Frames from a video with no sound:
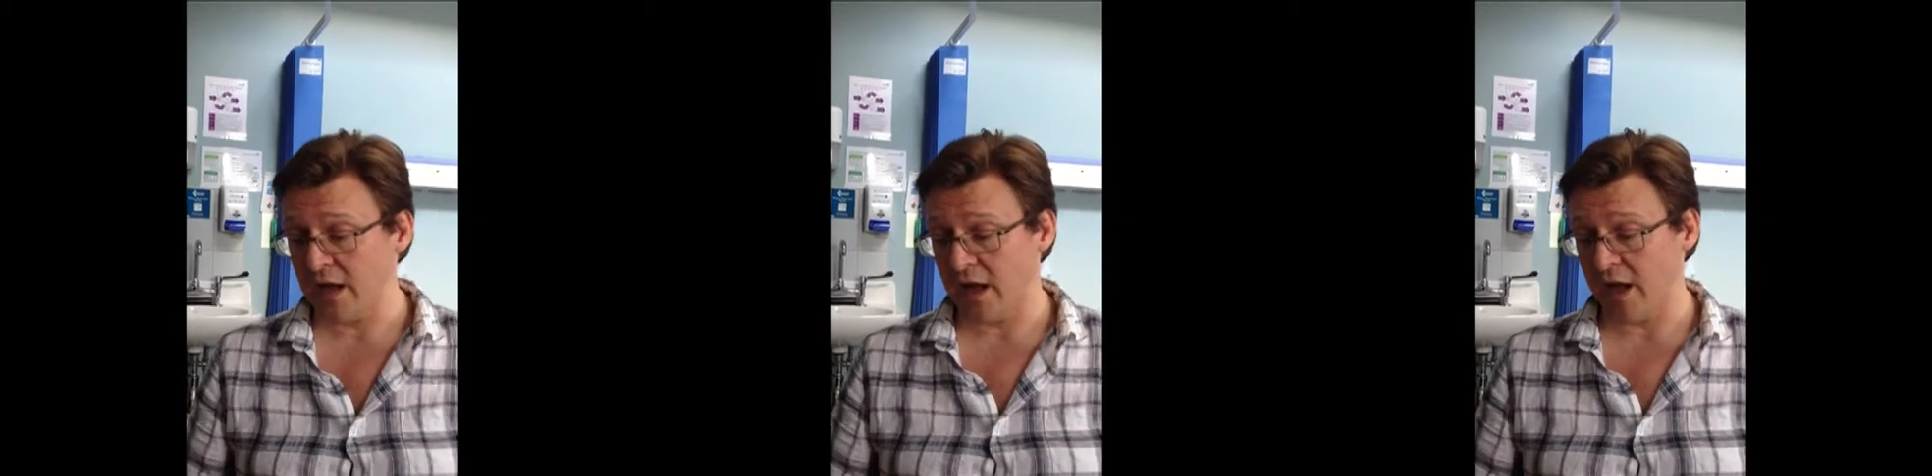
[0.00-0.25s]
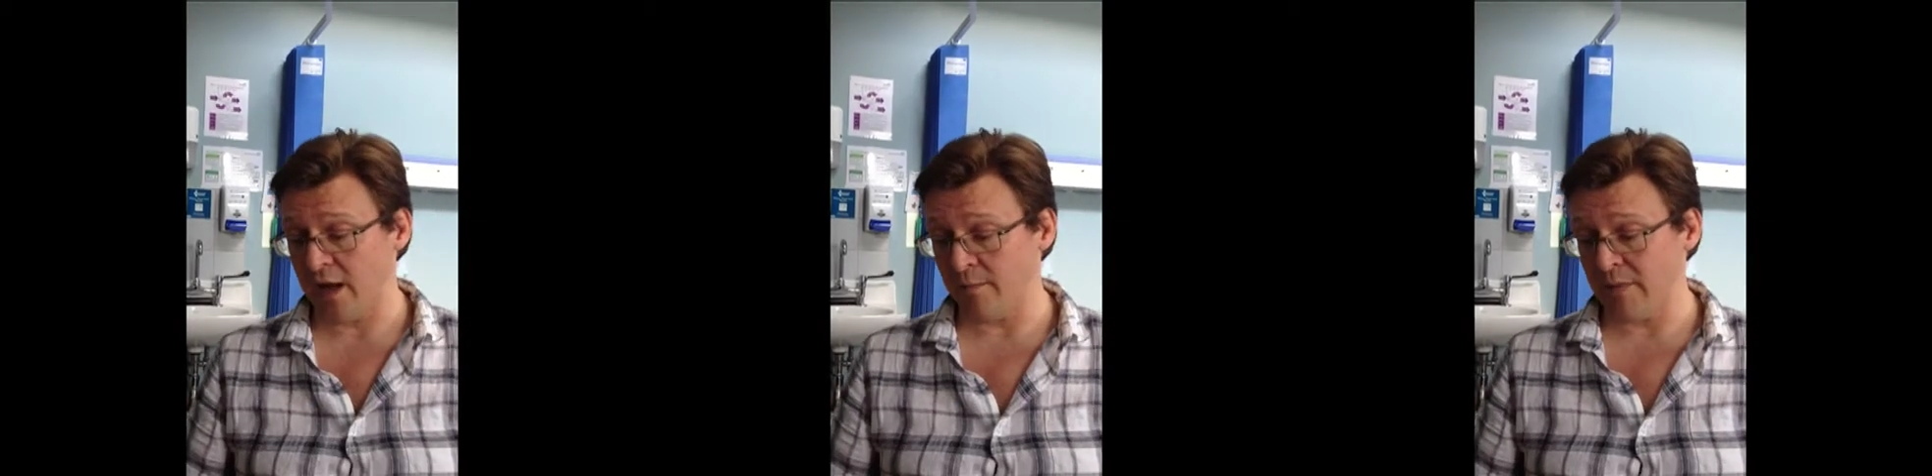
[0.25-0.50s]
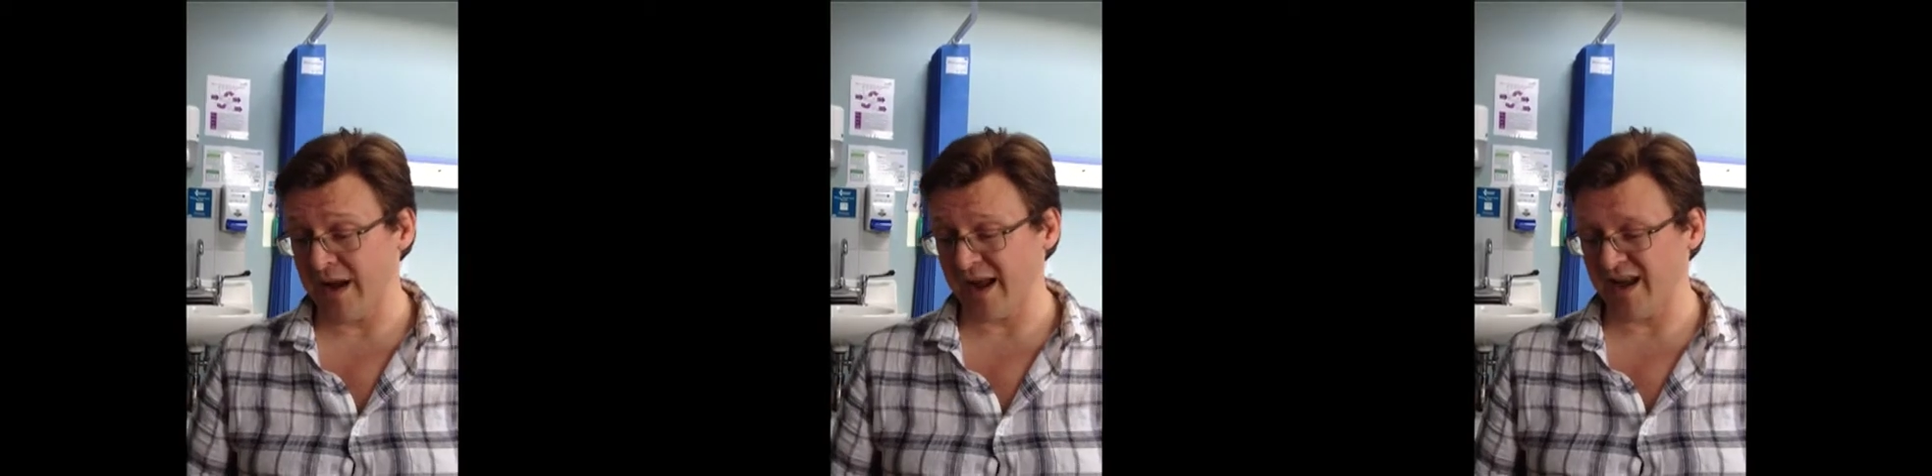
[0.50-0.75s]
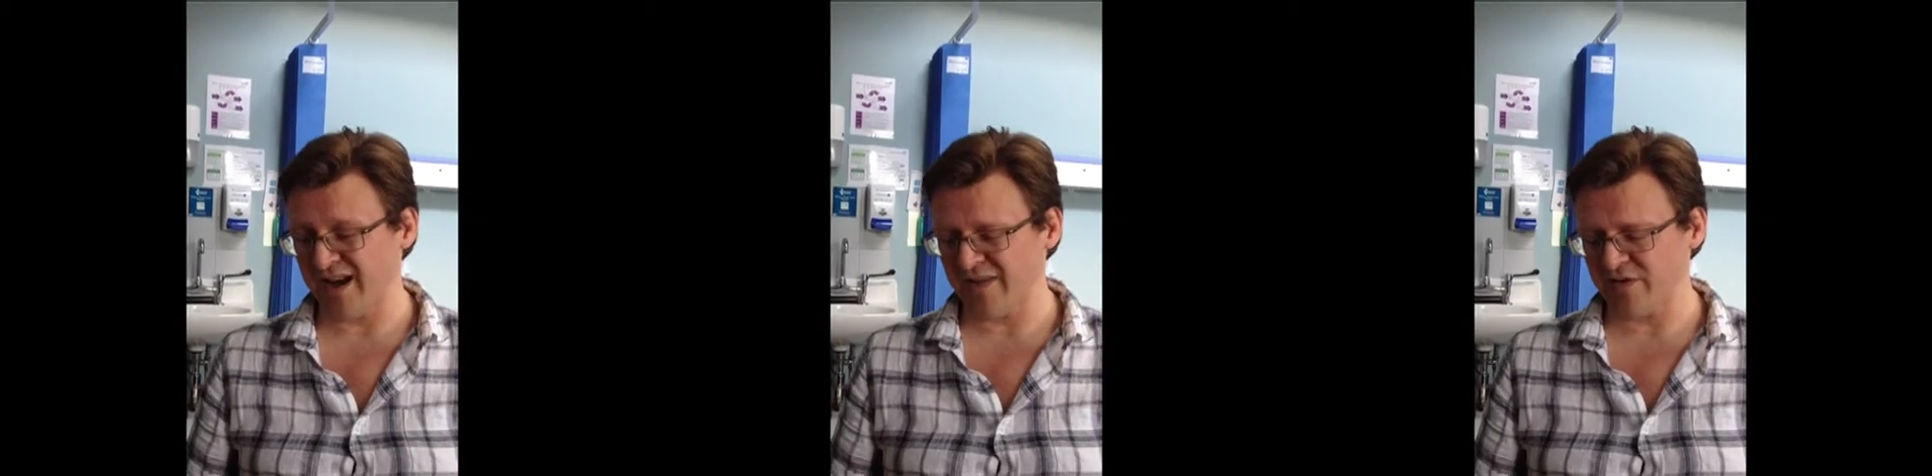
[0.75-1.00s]

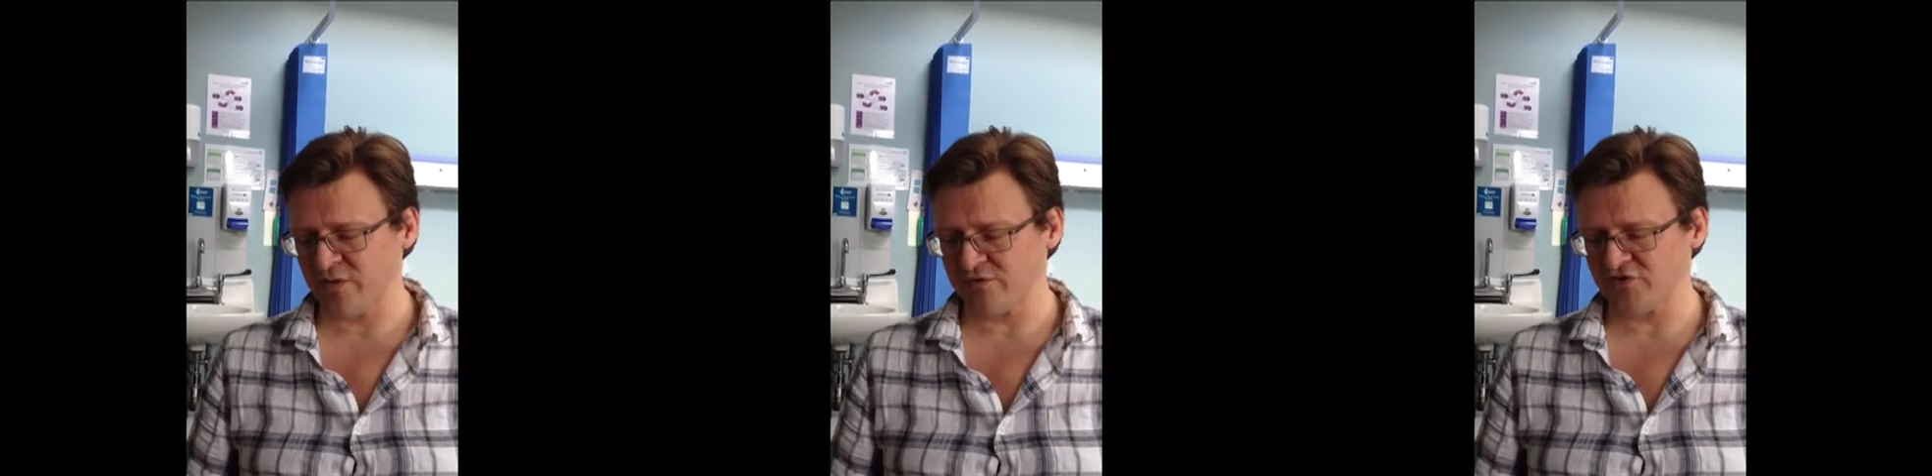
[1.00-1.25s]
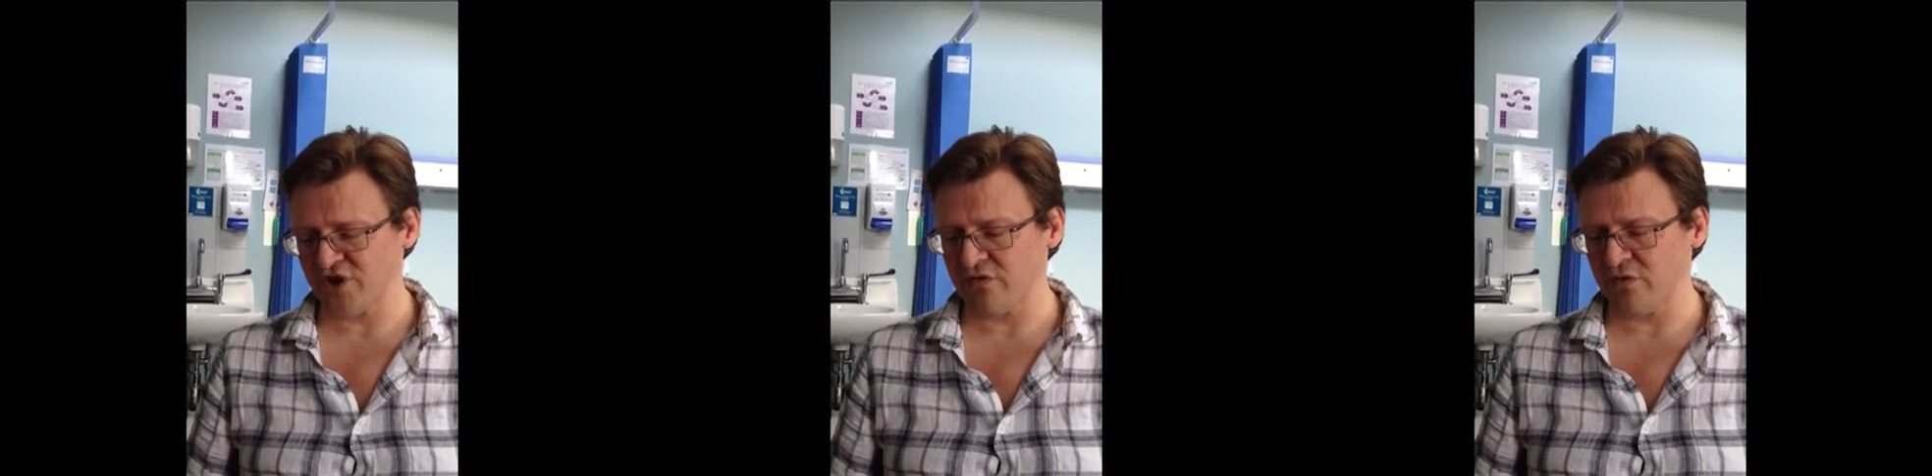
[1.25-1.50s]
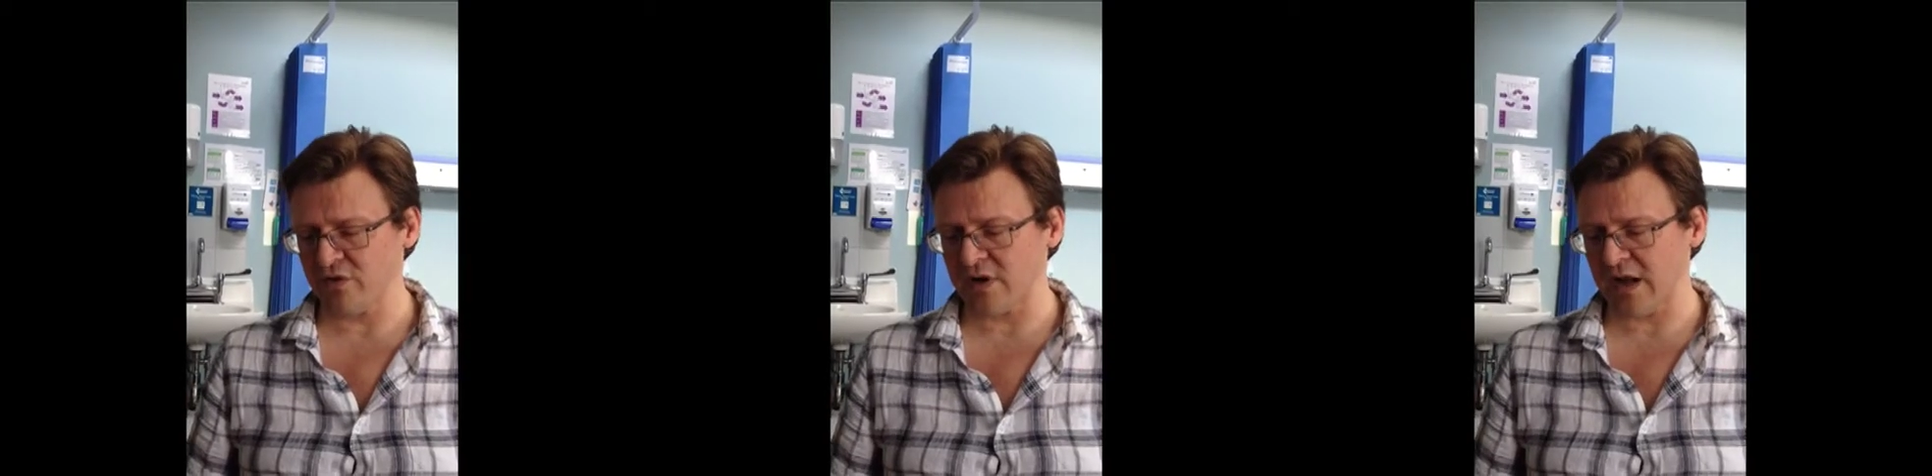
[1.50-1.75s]
and sort of general